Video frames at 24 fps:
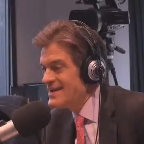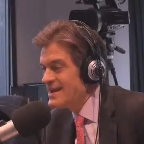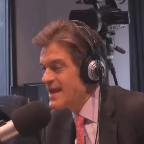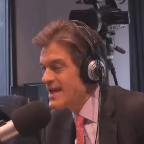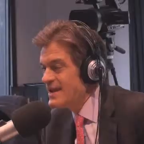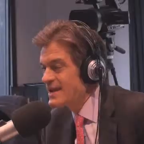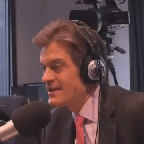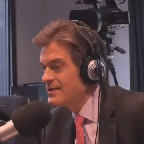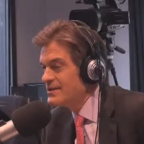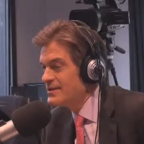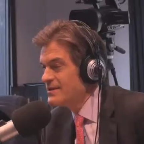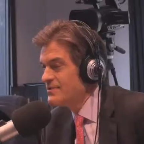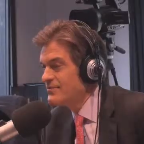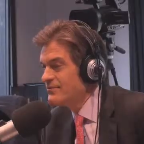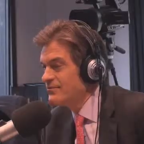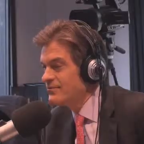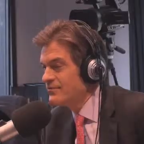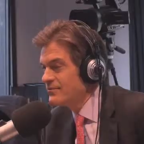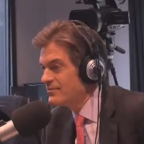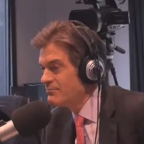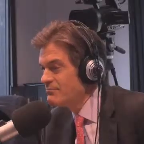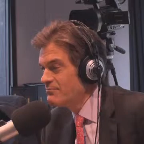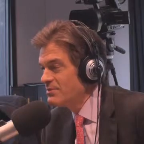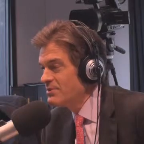
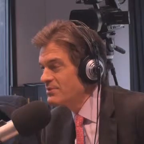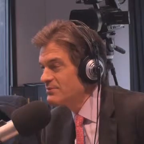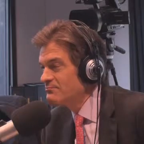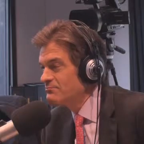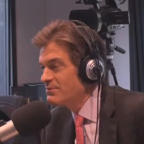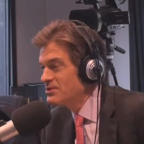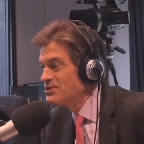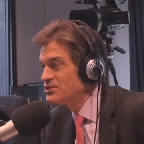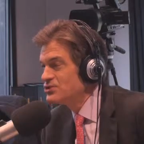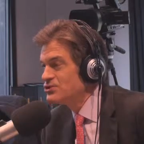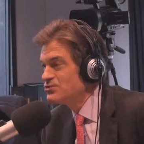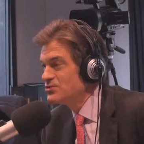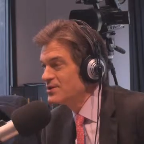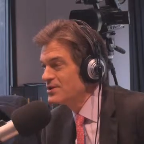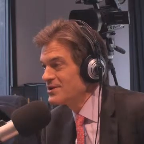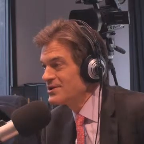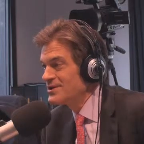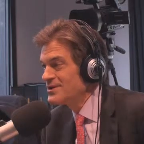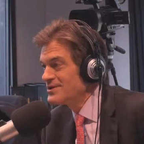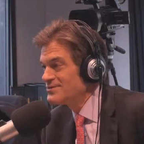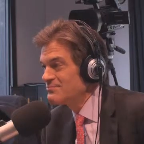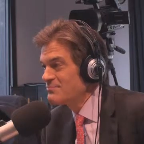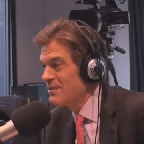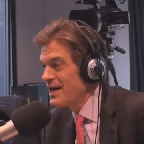Negative. Binge
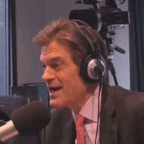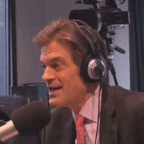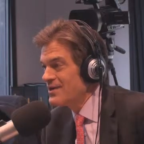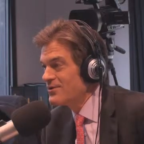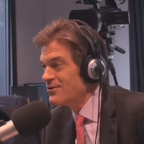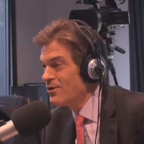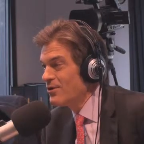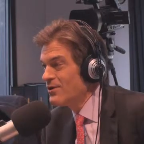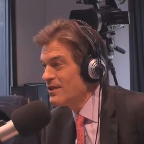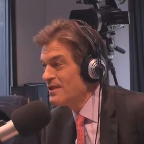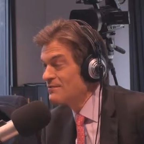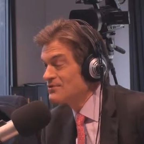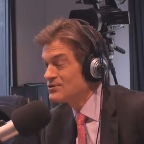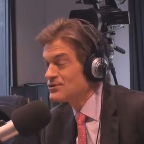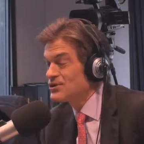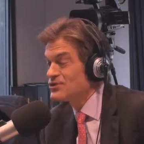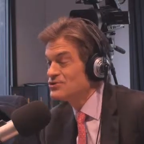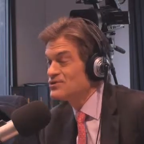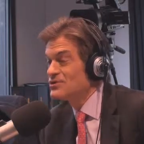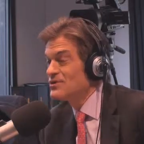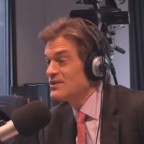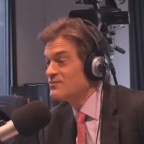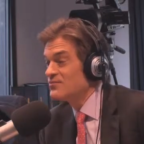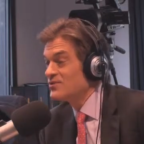drinking is bad at all levels,
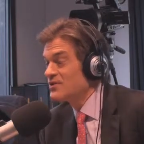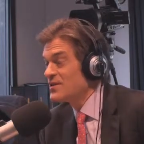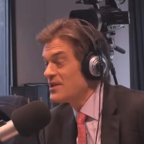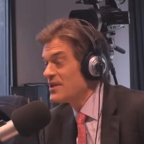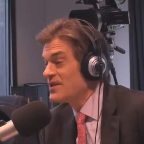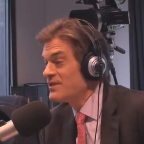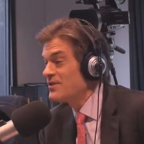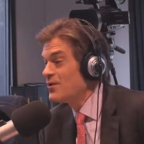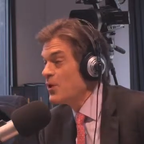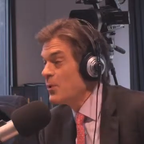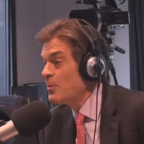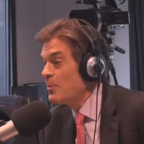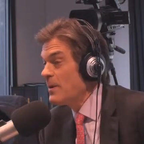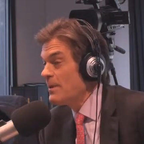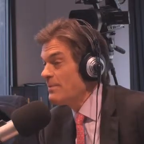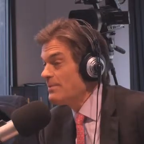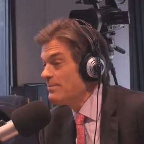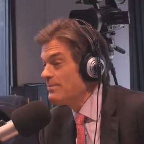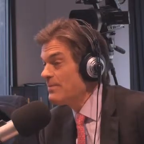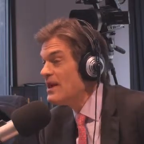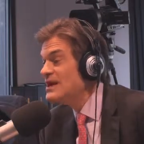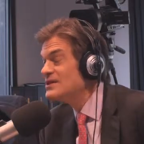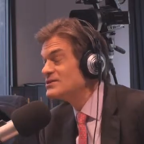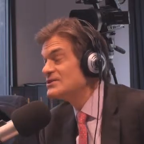because your liver can't cope
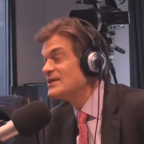up.